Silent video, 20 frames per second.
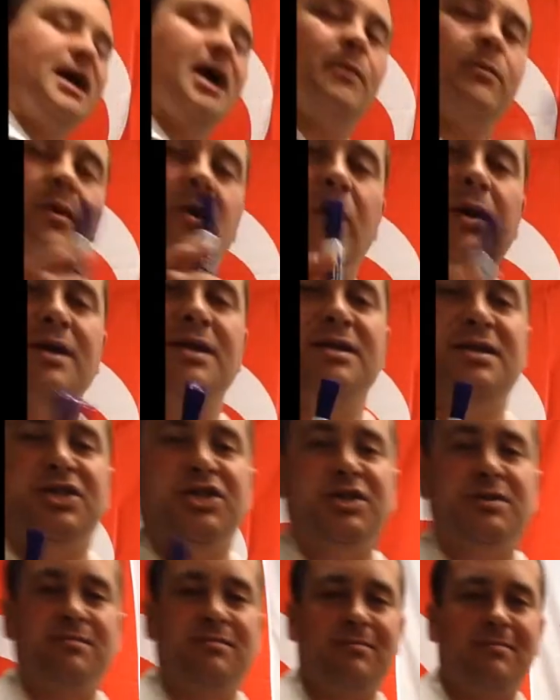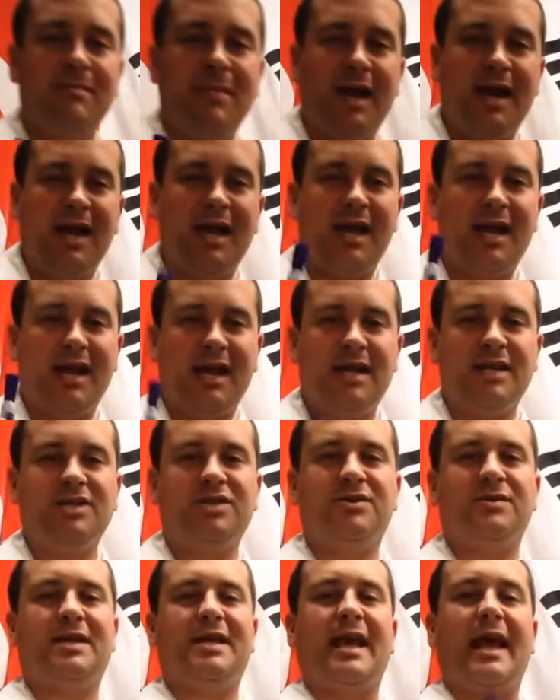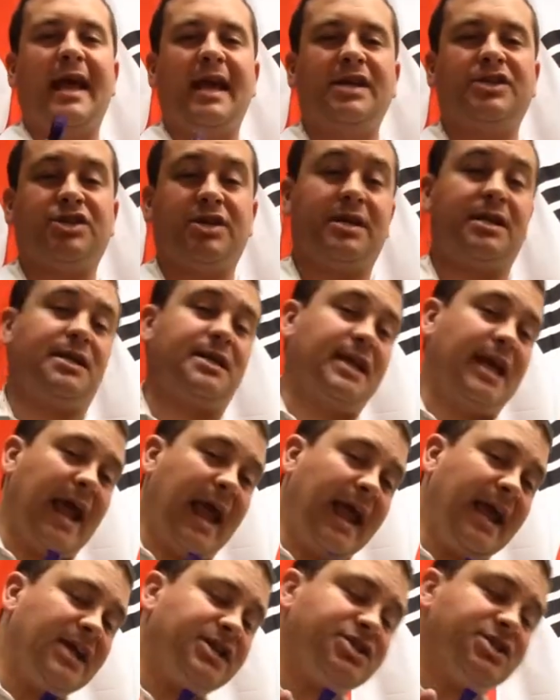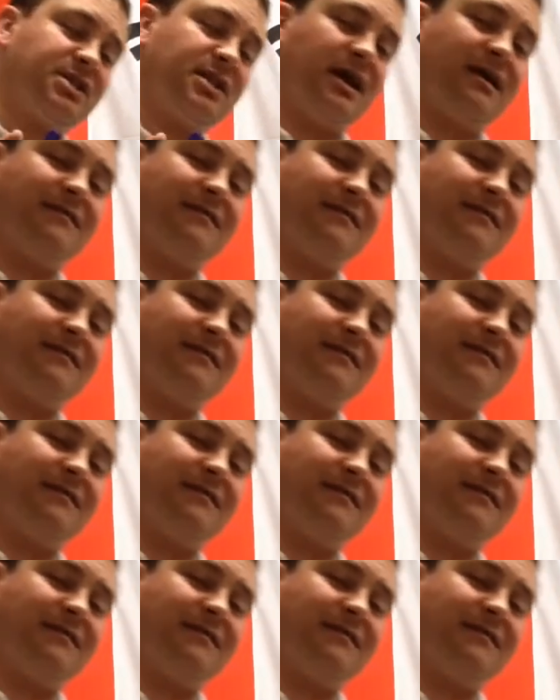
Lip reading: And we're going to make it into the agent. The agent